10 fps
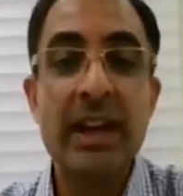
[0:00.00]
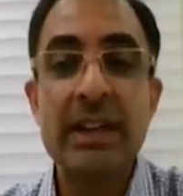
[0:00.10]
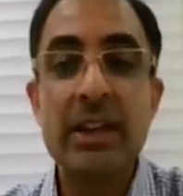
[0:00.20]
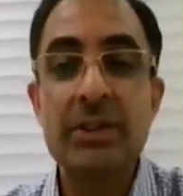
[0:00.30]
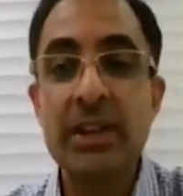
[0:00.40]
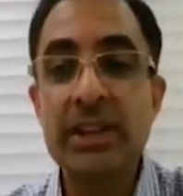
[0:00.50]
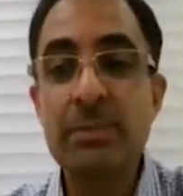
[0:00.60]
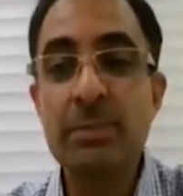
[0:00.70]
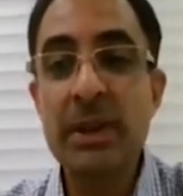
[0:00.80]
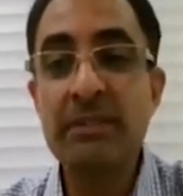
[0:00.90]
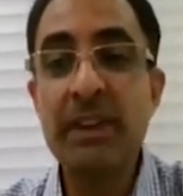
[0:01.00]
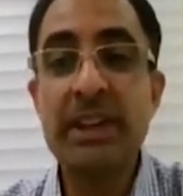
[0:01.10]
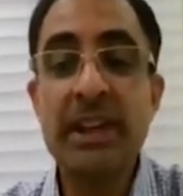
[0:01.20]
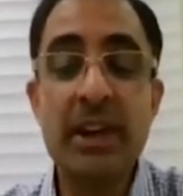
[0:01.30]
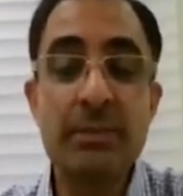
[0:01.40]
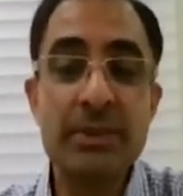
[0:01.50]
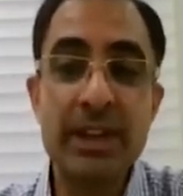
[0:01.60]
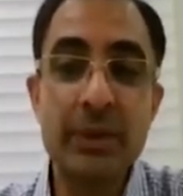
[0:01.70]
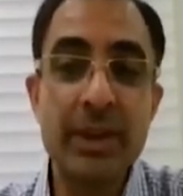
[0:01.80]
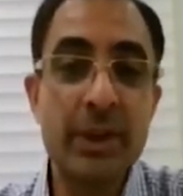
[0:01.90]
Now, certain specific terms that
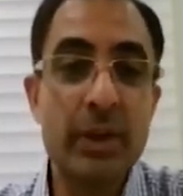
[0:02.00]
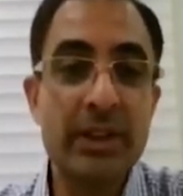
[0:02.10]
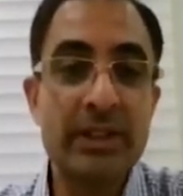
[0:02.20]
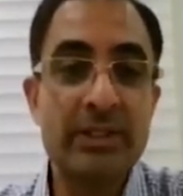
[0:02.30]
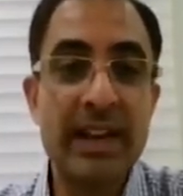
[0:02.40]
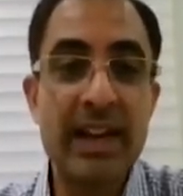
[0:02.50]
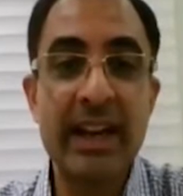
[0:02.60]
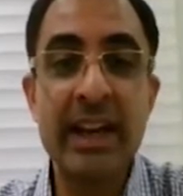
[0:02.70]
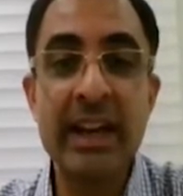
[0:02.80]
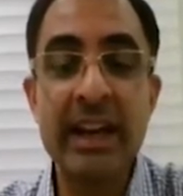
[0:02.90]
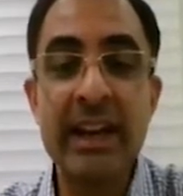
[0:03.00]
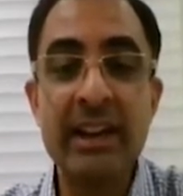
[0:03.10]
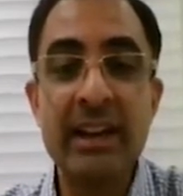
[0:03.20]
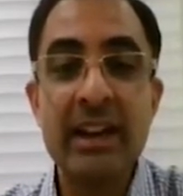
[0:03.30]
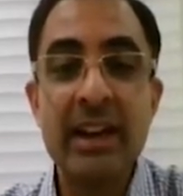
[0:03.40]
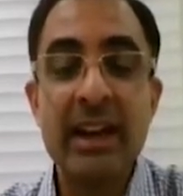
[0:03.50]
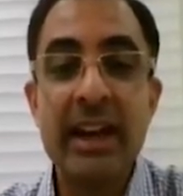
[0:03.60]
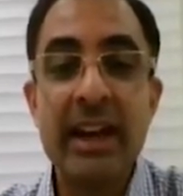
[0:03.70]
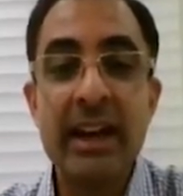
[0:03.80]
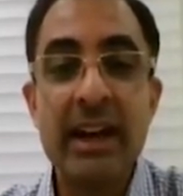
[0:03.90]
you need to understand. A-line,
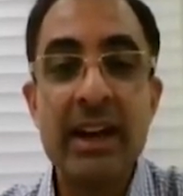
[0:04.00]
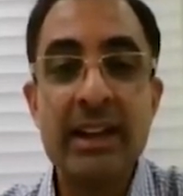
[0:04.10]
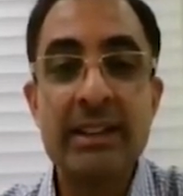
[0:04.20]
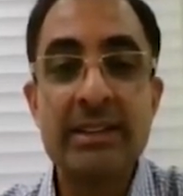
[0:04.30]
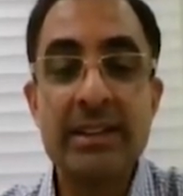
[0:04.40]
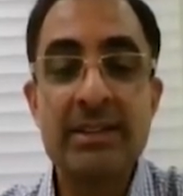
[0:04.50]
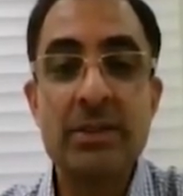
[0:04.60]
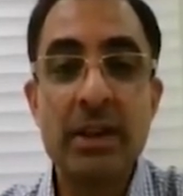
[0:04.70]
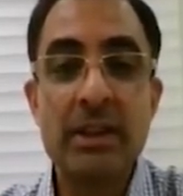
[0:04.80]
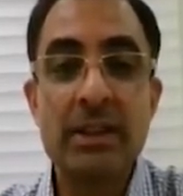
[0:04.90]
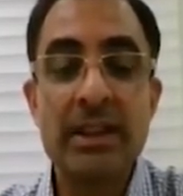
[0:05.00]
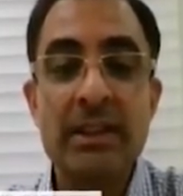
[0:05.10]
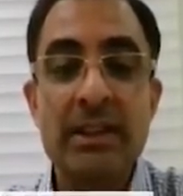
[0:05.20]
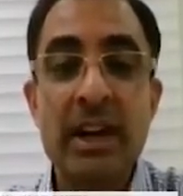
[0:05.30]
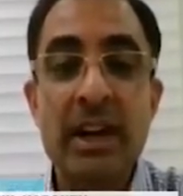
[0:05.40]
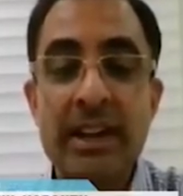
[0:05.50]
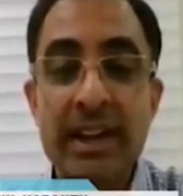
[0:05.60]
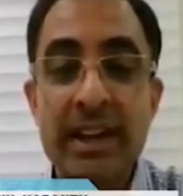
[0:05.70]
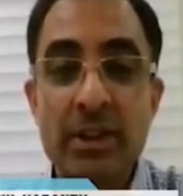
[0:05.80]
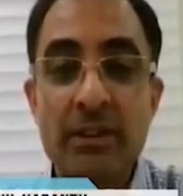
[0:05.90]
this is the
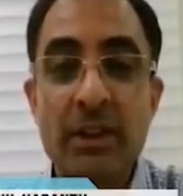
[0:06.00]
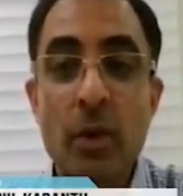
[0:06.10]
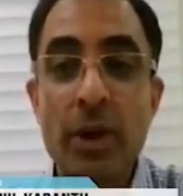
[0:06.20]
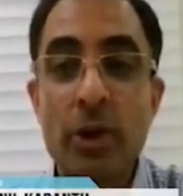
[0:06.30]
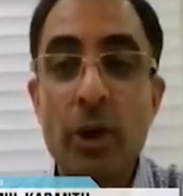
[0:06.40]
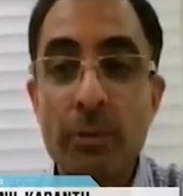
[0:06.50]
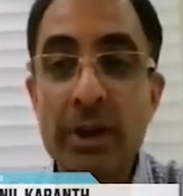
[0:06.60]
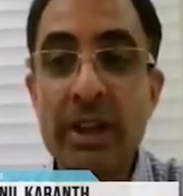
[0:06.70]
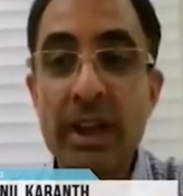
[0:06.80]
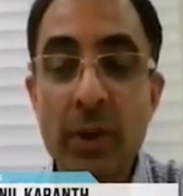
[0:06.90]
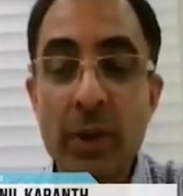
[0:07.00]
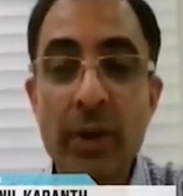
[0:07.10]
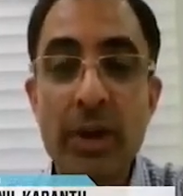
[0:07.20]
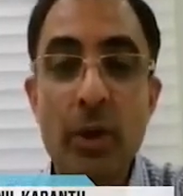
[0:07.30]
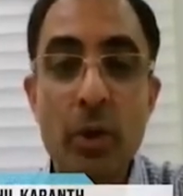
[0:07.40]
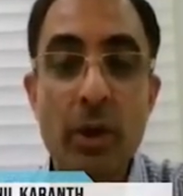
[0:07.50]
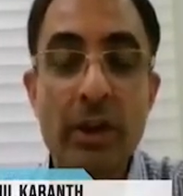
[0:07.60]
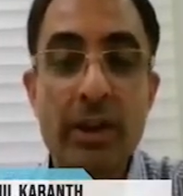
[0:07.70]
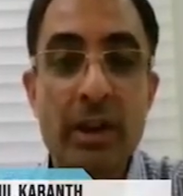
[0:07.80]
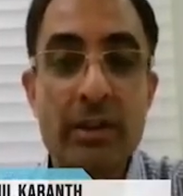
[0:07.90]
architecture of how a normal lung will look
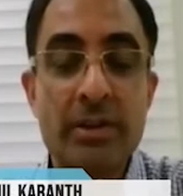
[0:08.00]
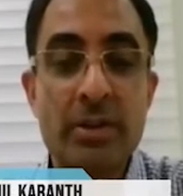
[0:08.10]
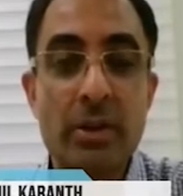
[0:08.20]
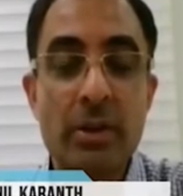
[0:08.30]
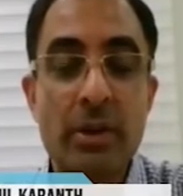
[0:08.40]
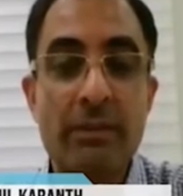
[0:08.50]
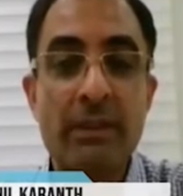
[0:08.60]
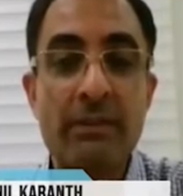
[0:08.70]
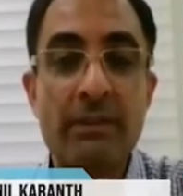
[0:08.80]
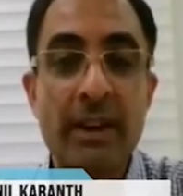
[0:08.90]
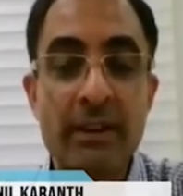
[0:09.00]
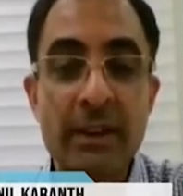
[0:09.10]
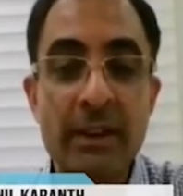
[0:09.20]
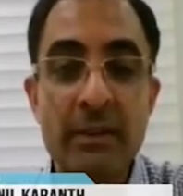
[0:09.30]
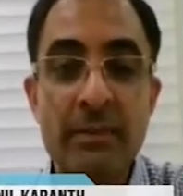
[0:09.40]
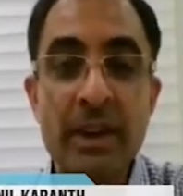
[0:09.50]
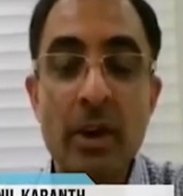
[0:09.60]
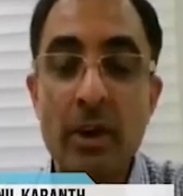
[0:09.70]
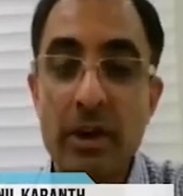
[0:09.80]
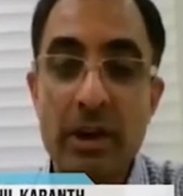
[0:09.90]
on an ultrasonography film
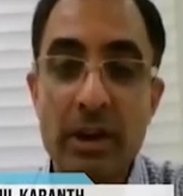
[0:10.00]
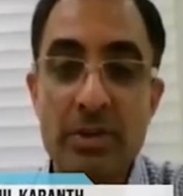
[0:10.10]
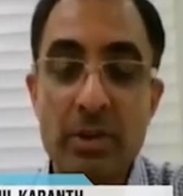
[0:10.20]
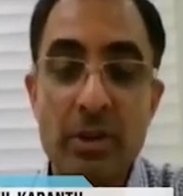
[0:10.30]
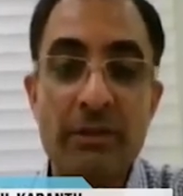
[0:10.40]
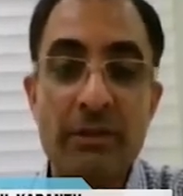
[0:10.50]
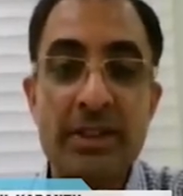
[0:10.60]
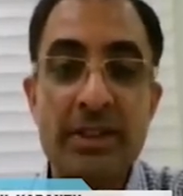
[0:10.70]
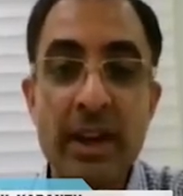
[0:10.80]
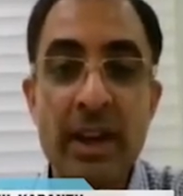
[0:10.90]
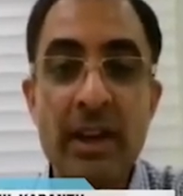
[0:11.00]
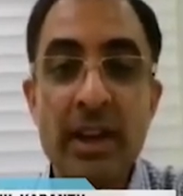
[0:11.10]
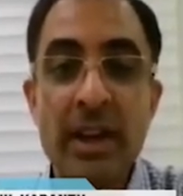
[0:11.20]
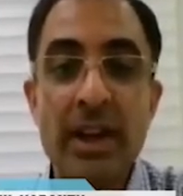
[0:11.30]
or an ultrasonography screen.